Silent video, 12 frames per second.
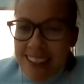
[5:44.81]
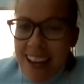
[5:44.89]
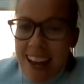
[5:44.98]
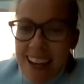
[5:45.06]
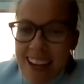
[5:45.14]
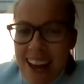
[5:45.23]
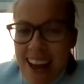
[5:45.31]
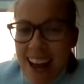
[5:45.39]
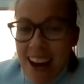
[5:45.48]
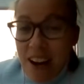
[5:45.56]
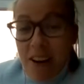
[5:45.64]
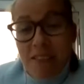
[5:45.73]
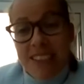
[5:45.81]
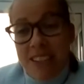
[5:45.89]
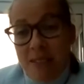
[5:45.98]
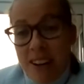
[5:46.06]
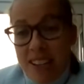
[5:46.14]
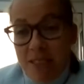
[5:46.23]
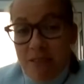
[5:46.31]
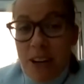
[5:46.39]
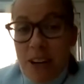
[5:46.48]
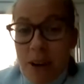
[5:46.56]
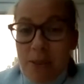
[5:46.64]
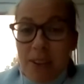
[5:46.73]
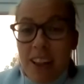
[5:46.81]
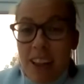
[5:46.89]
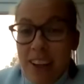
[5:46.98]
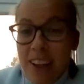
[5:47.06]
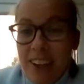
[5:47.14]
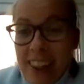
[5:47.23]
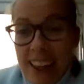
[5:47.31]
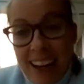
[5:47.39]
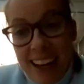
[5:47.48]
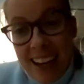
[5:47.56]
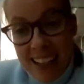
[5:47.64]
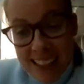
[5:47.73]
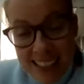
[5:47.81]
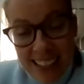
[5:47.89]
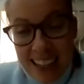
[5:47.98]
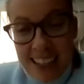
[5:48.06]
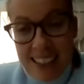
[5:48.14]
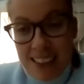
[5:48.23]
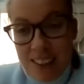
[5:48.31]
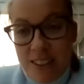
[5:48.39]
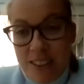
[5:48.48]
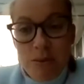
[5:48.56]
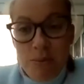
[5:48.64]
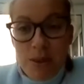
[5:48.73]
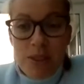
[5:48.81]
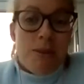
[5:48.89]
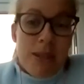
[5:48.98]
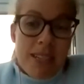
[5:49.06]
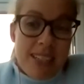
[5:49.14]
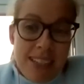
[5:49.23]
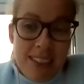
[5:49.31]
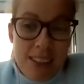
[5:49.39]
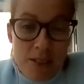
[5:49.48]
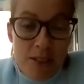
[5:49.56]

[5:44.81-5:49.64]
And then I obviously went to Rio and learned that actually London was a big deal.